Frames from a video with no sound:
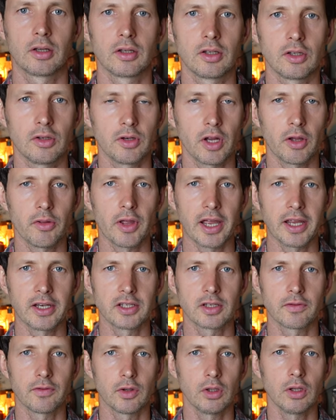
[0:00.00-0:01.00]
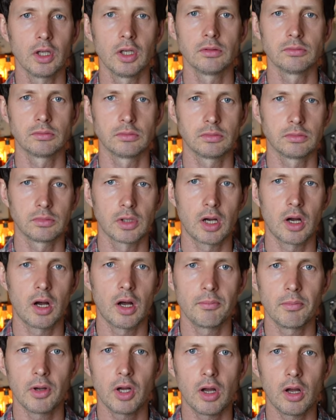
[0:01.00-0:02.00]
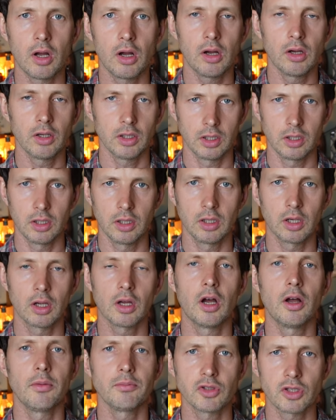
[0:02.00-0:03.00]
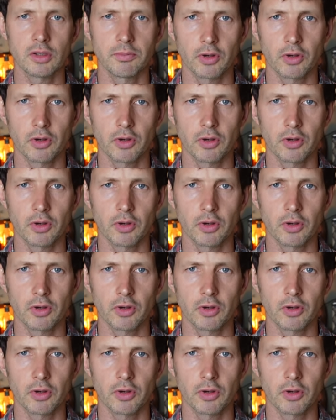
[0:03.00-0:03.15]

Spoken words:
You know that interval. Mama, here comes the